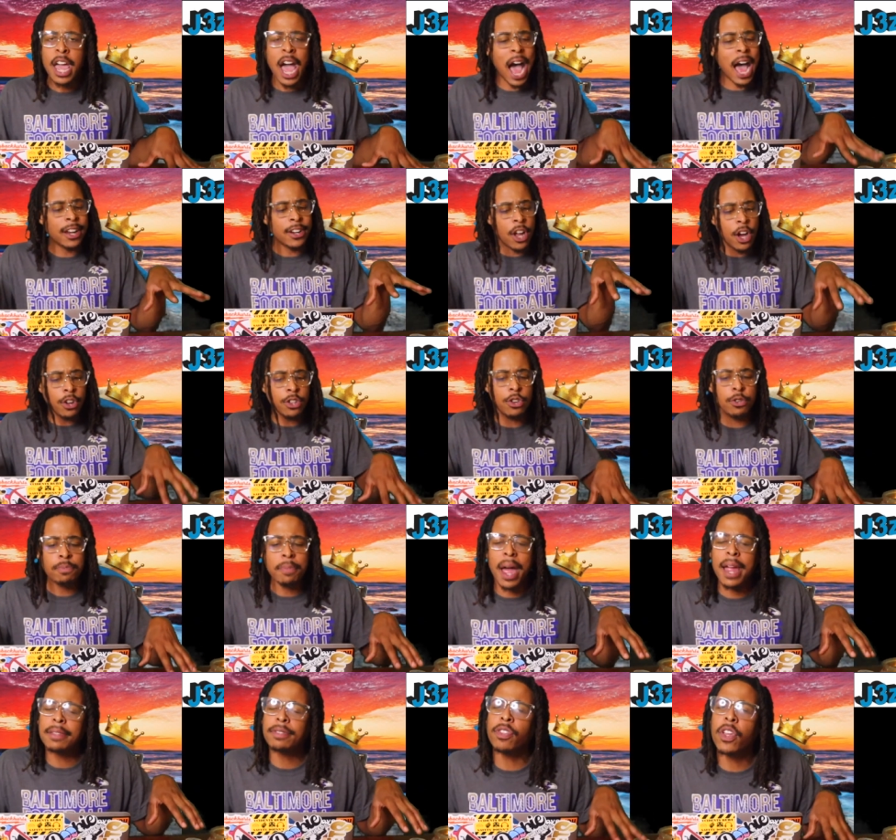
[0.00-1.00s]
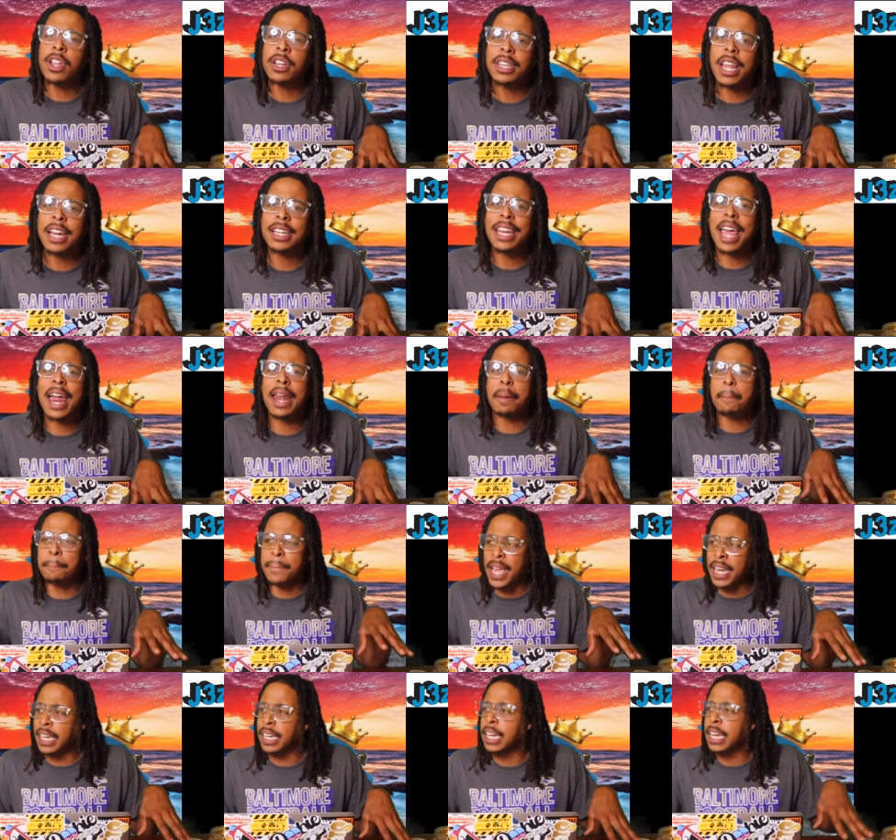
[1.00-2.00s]
I know you might think that that
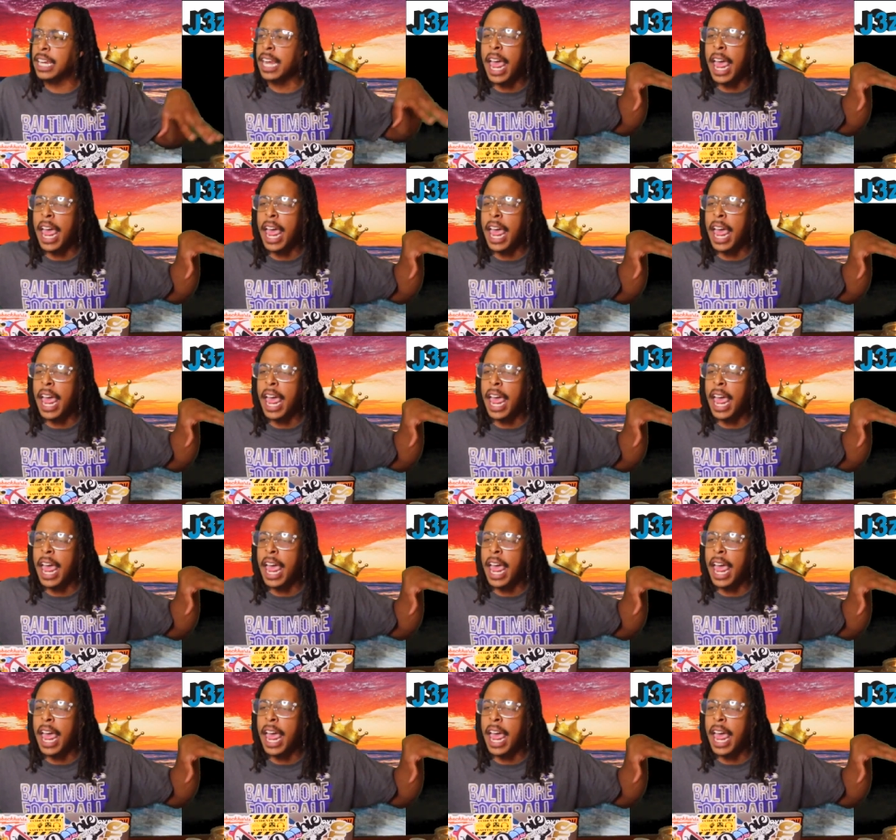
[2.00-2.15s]
ability,